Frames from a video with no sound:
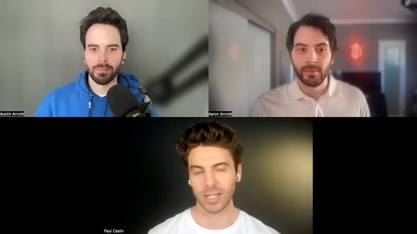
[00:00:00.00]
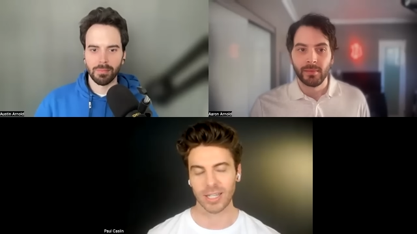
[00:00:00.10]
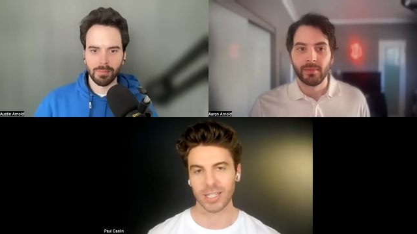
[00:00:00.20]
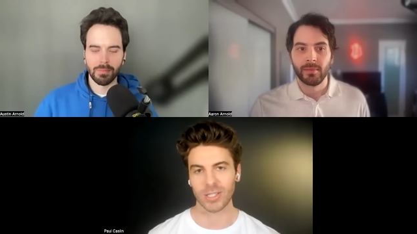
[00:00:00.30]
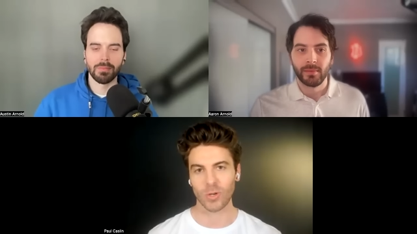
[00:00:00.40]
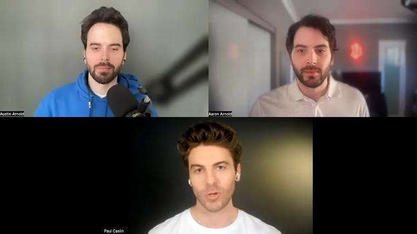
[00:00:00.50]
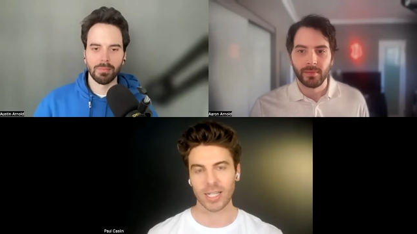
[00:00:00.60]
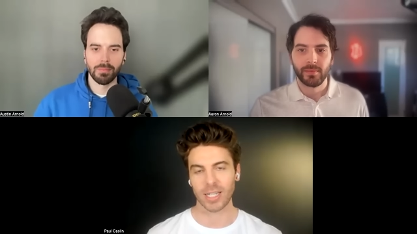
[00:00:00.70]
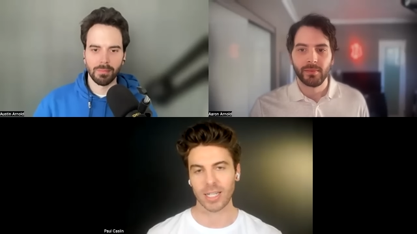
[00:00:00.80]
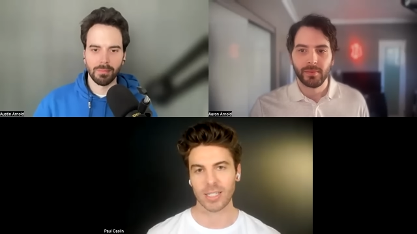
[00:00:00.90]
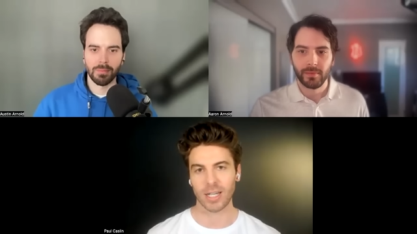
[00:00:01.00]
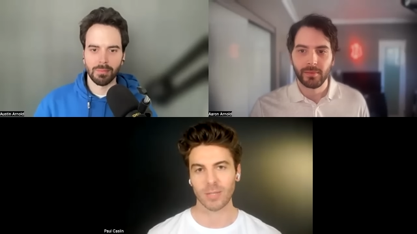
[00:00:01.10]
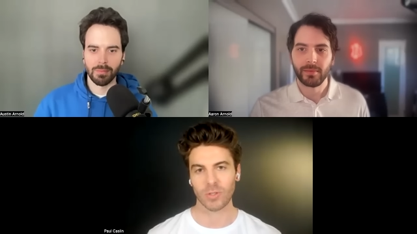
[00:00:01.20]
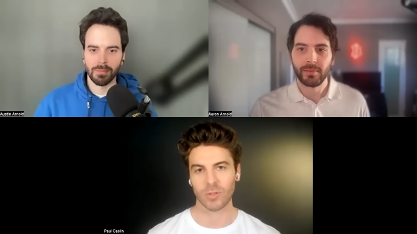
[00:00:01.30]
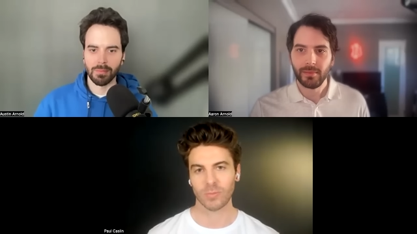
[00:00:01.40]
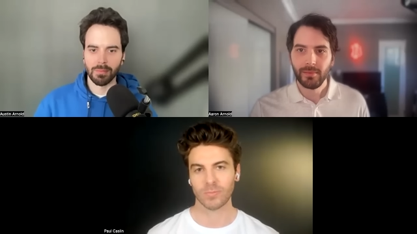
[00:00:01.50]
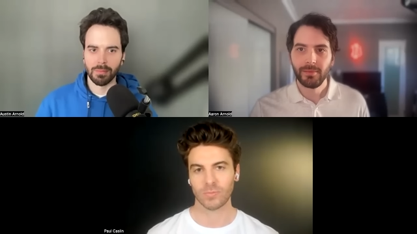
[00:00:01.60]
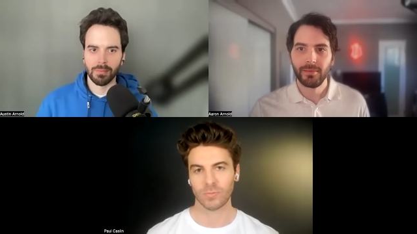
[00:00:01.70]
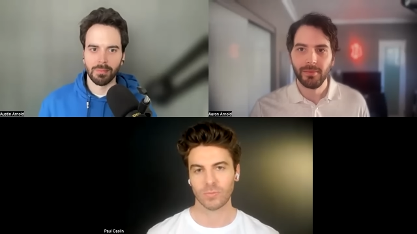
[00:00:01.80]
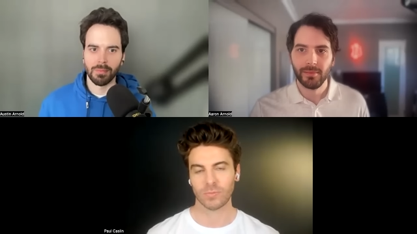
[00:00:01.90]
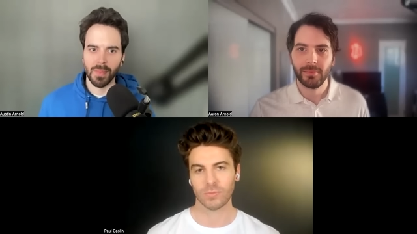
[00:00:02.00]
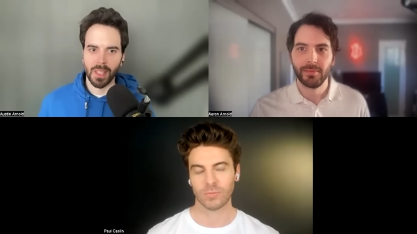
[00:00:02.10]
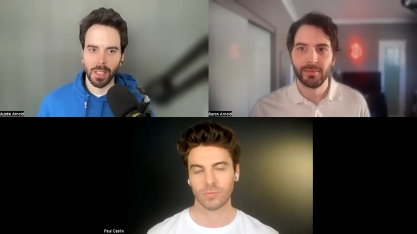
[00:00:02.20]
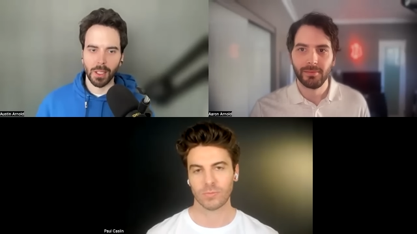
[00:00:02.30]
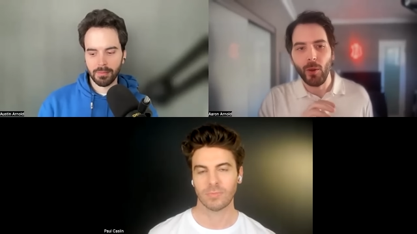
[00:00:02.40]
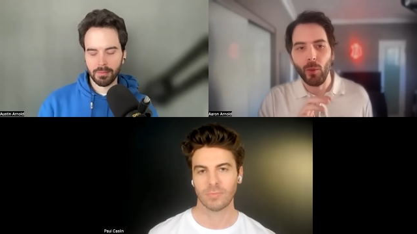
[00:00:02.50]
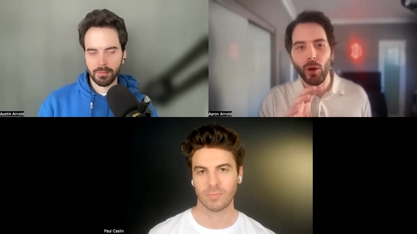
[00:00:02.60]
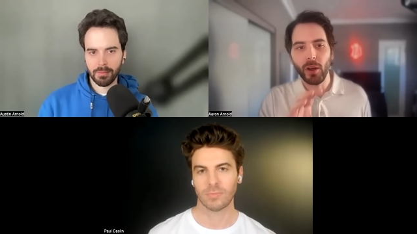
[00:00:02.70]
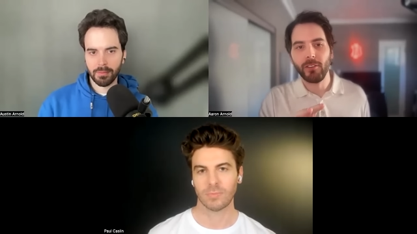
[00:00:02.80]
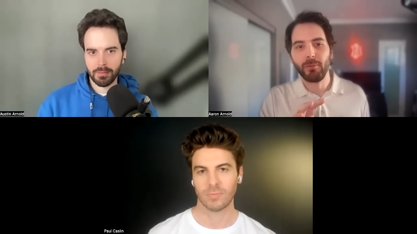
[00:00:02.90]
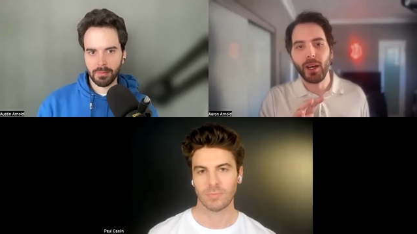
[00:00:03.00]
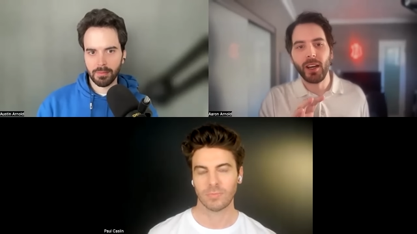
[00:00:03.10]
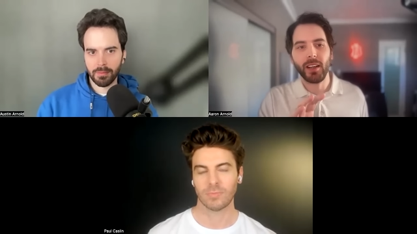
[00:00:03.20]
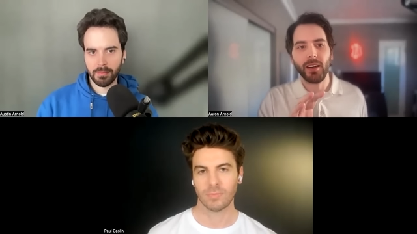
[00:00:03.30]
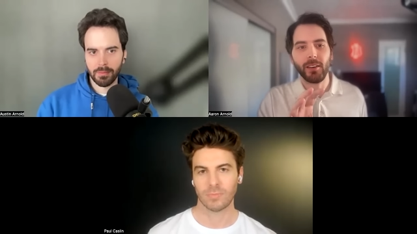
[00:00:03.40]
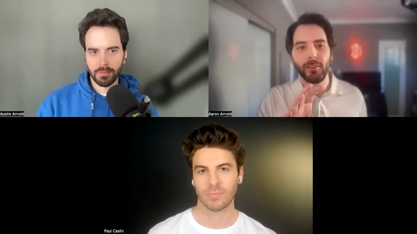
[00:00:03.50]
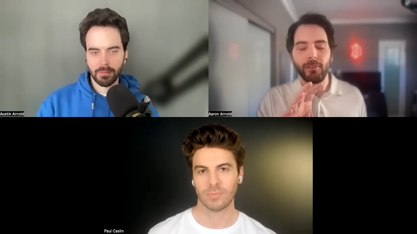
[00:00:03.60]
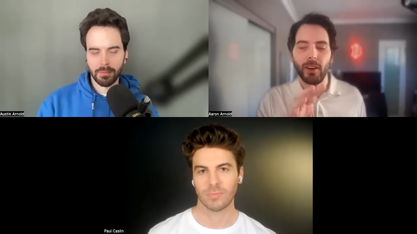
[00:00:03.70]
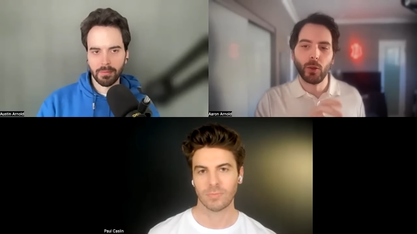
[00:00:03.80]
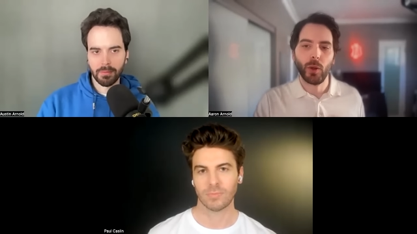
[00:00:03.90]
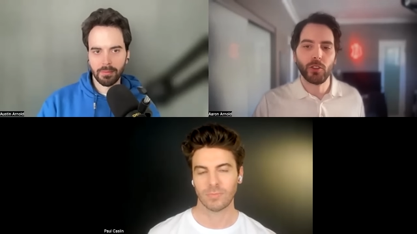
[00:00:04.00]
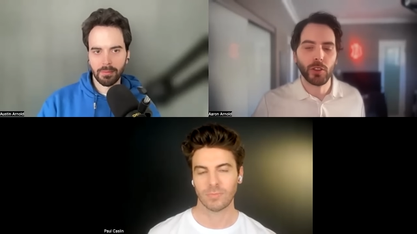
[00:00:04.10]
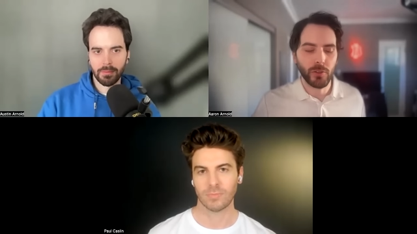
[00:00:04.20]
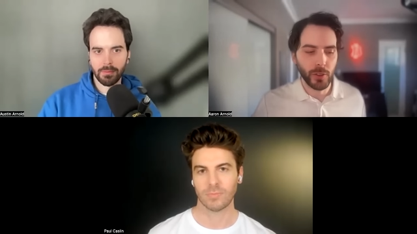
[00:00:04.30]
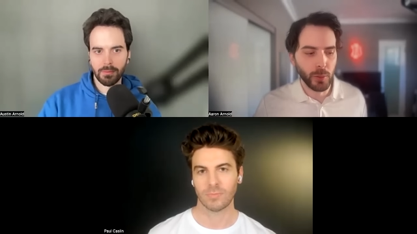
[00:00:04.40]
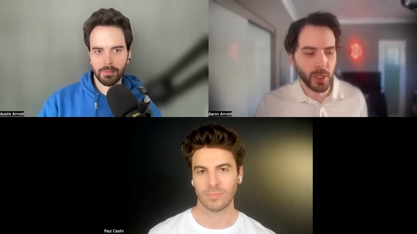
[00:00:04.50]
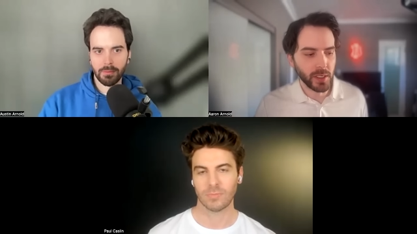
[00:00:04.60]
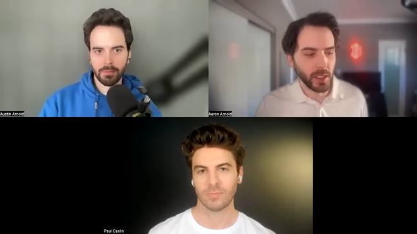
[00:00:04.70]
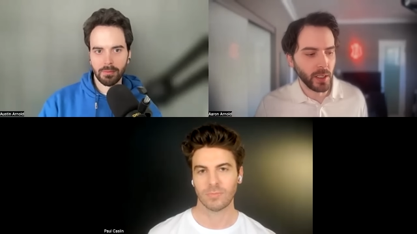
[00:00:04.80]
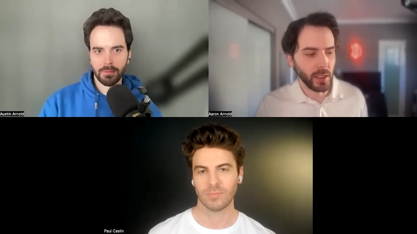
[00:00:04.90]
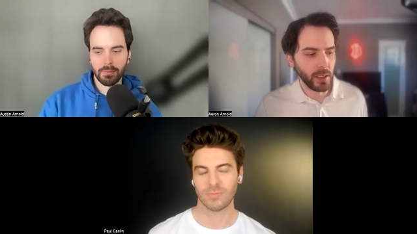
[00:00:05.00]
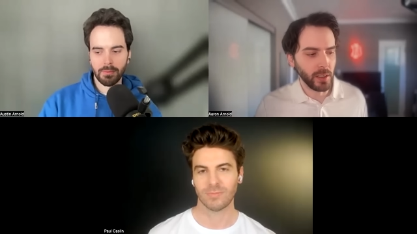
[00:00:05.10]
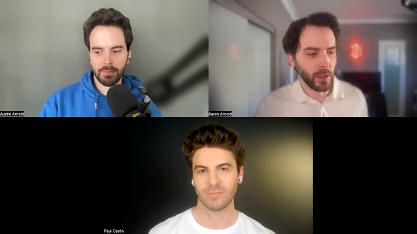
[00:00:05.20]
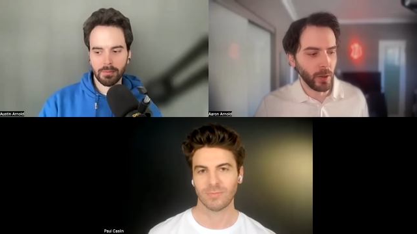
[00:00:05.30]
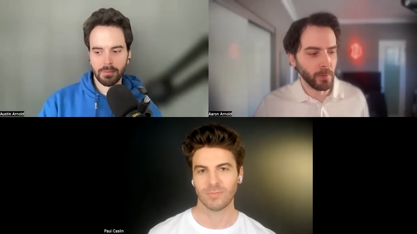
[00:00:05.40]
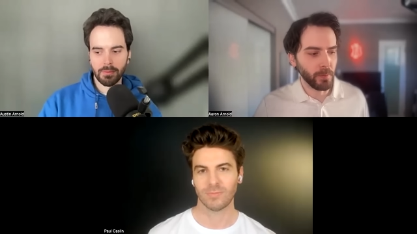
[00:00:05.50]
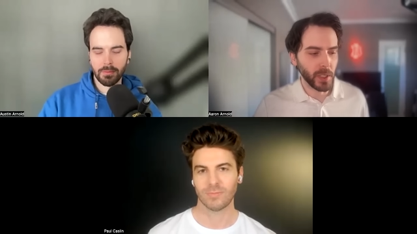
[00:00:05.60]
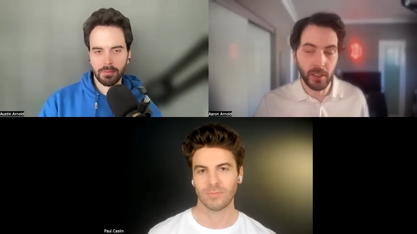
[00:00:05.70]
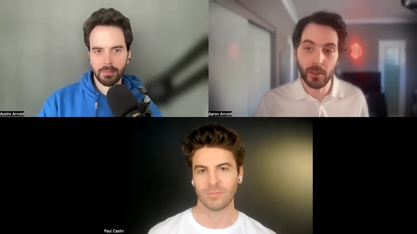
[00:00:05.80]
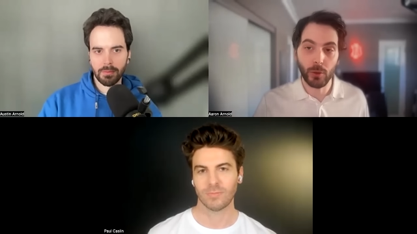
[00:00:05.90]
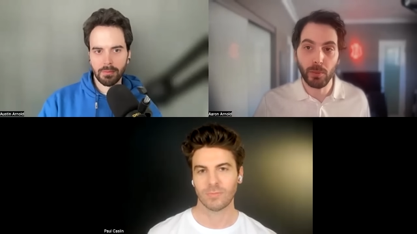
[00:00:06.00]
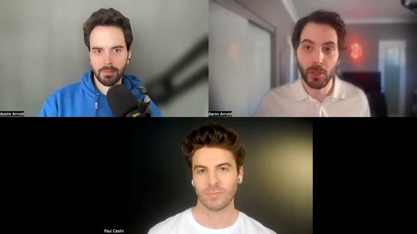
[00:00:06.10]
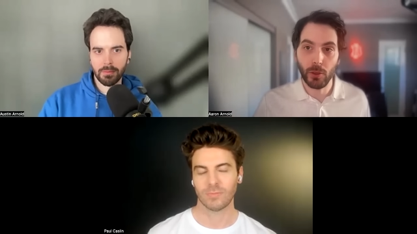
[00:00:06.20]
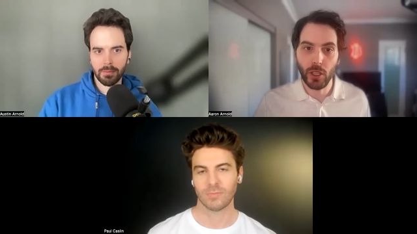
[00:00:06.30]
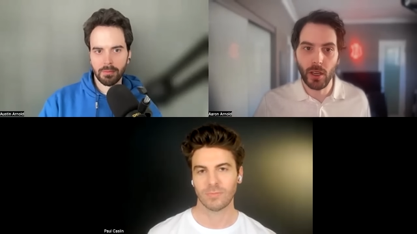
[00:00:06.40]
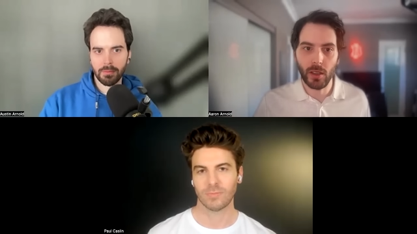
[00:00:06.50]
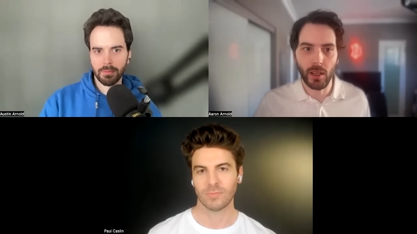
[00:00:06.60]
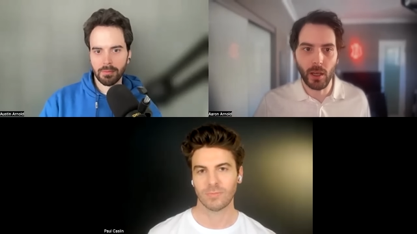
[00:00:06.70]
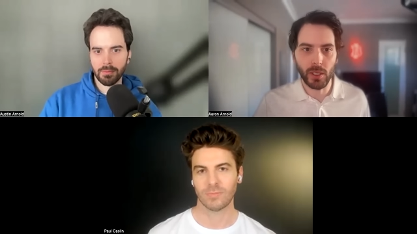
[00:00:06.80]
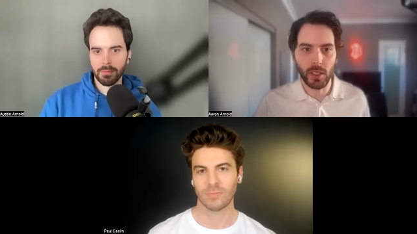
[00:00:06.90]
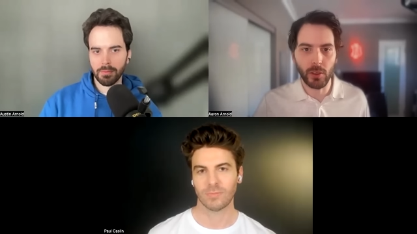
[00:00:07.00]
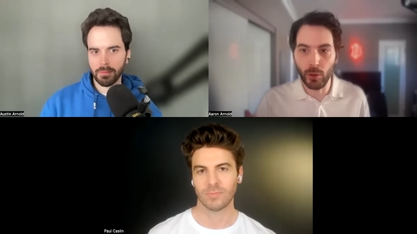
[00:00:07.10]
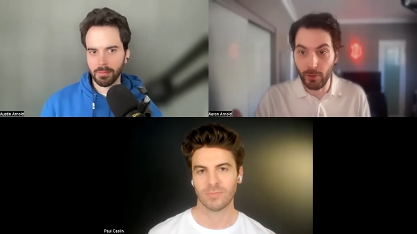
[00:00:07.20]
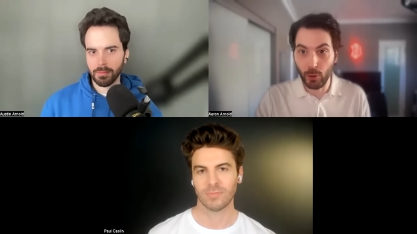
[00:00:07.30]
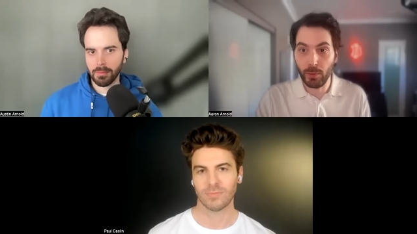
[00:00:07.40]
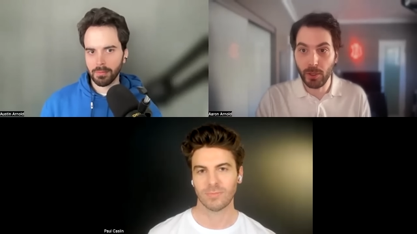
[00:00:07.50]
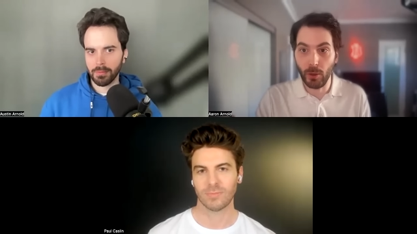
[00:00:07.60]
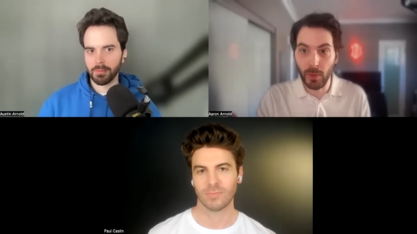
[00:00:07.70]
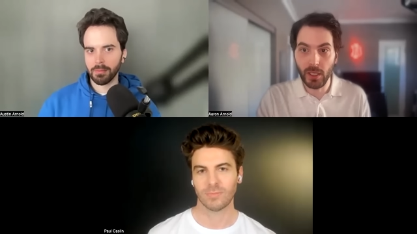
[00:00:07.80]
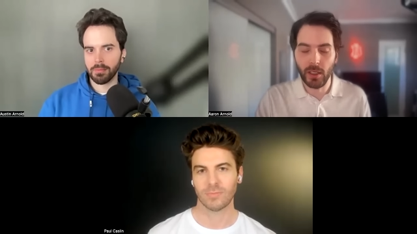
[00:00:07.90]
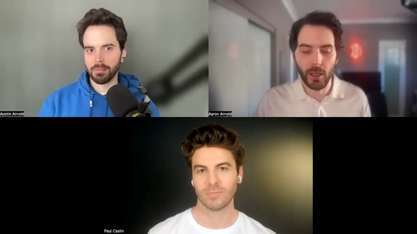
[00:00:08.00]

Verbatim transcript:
Speaker 1: I think it's really exciting times.
Speaker 2: One of my final questions for you because I, uh, you know, this is a crypto channel. I want to hear you have a crypto media